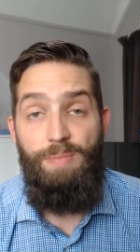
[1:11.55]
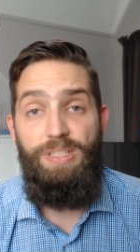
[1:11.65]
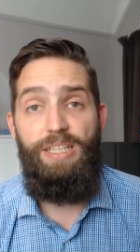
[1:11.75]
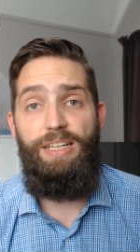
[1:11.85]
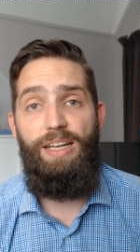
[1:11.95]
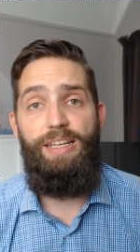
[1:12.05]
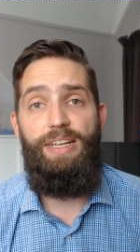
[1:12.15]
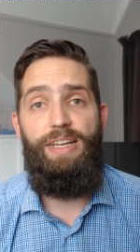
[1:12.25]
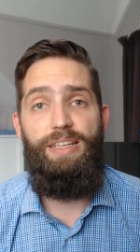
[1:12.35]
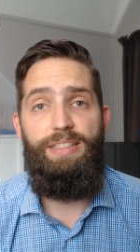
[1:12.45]
Particularly
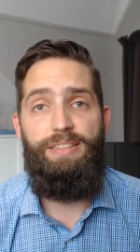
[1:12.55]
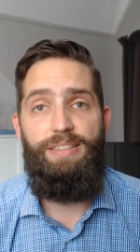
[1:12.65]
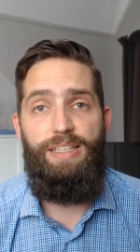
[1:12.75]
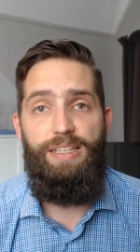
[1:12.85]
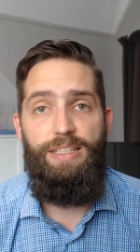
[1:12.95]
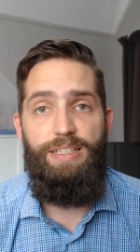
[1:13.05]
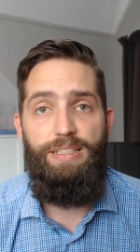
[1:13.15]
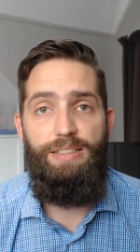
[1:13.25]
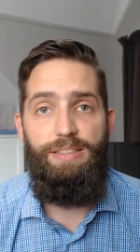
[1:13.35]
in the